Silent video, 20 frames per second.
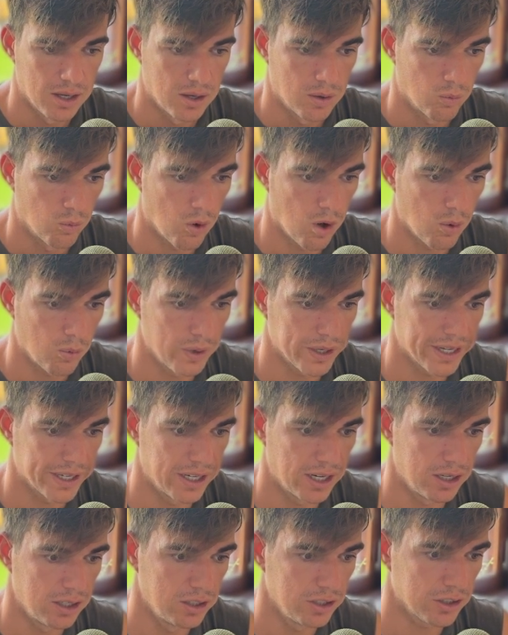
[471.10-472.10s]
what we're going
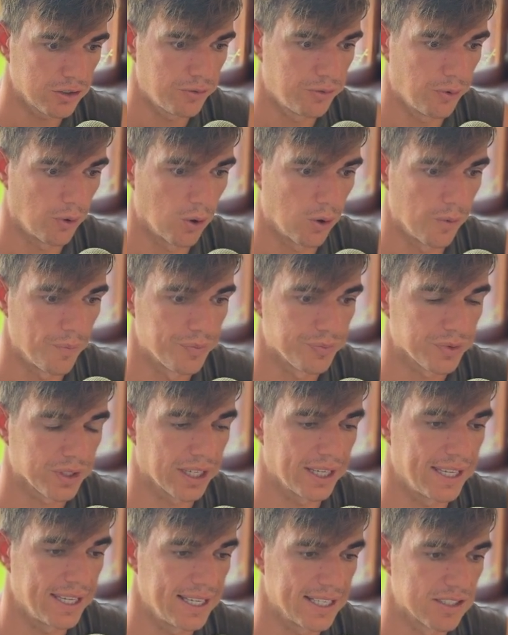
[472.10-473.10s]
to look for
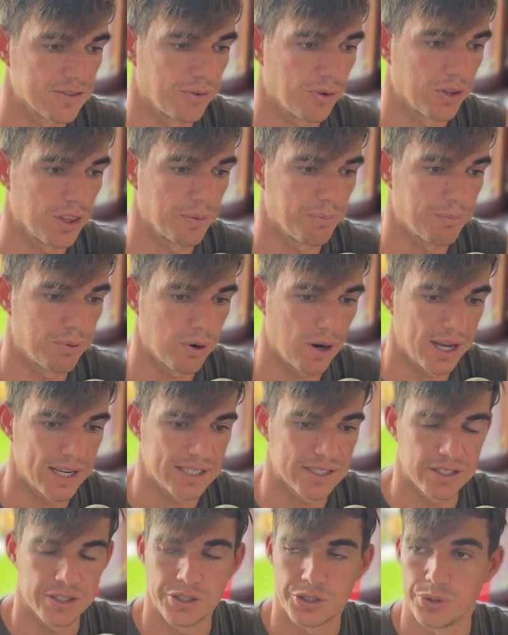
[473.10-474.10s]
is for the
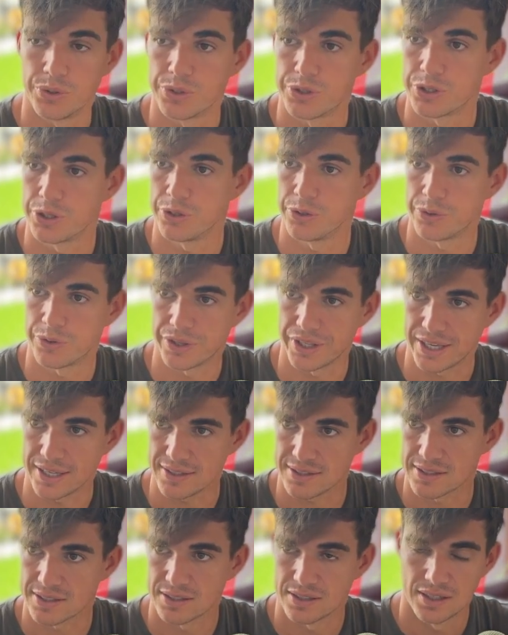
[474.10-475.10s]
price to do two
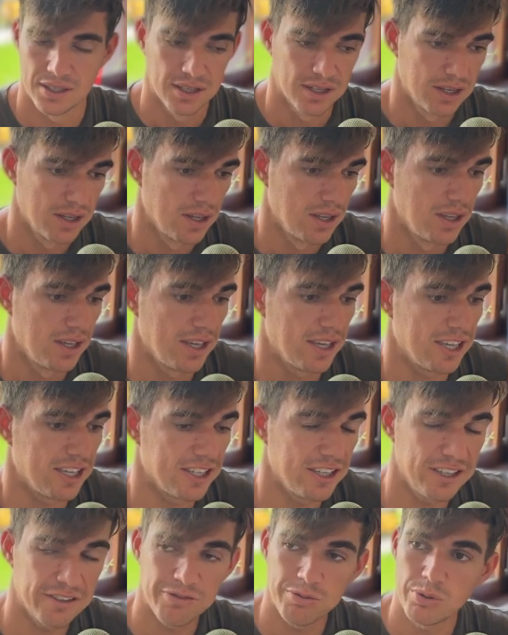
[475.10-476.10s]
things.
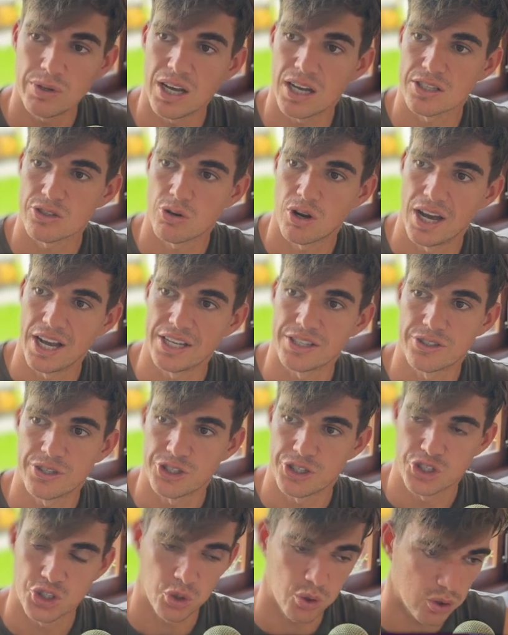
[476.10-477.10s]
If we are trying to
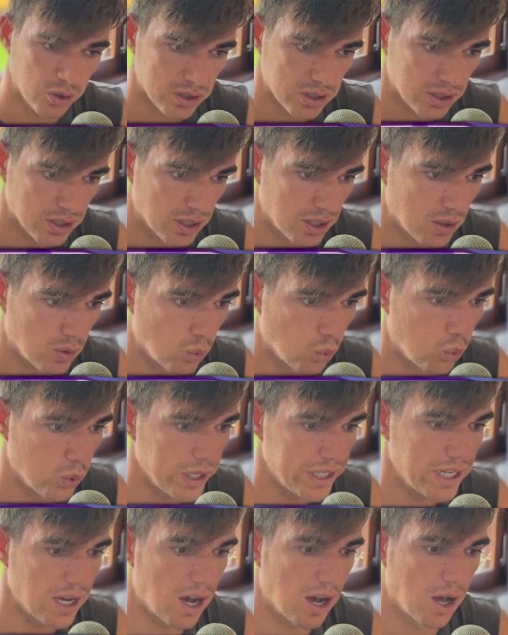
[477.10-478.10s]
short,
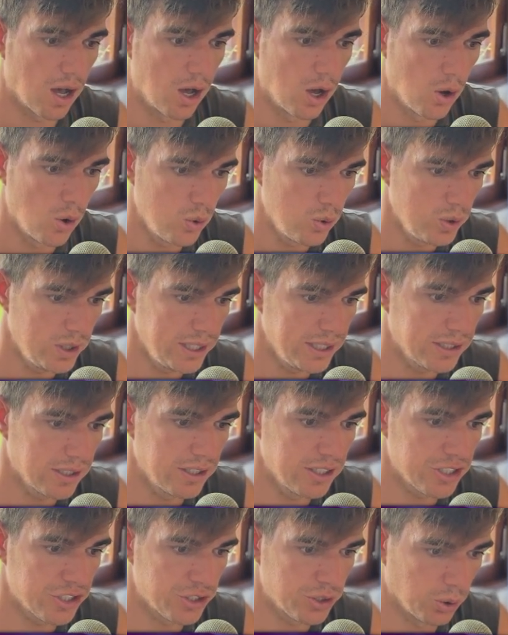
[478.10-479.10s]
we are only
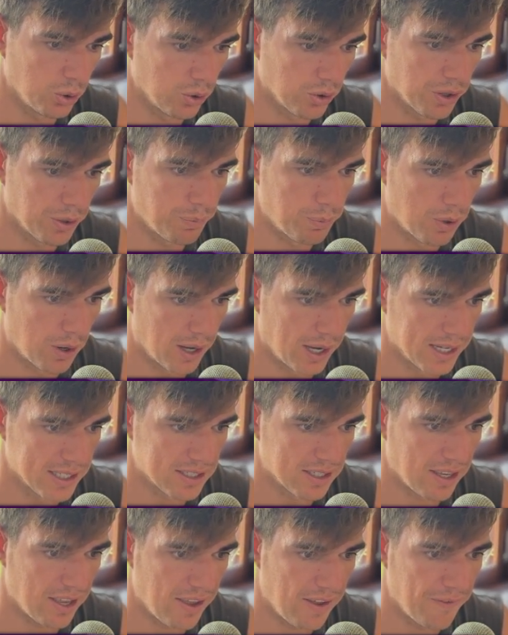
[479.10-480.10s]
going to short the
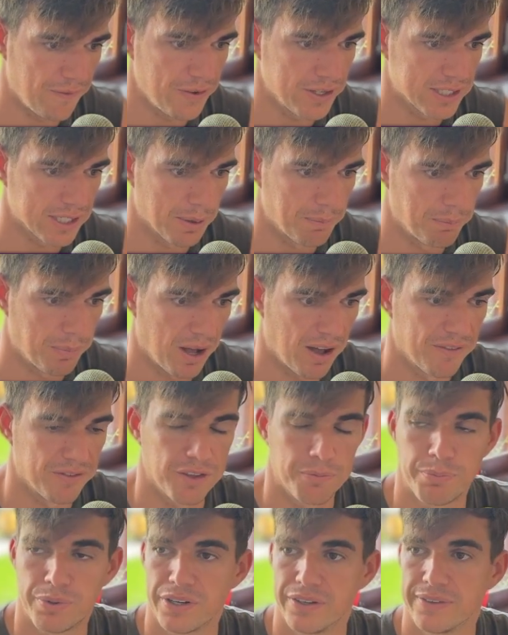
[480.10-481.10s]
price if it's above
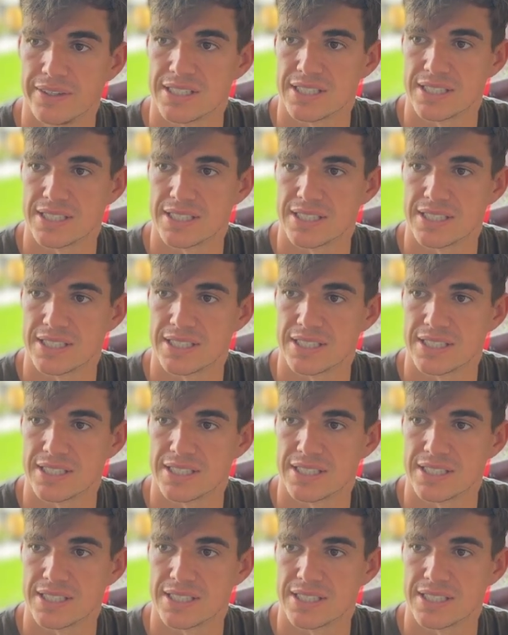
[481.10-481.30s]
the previous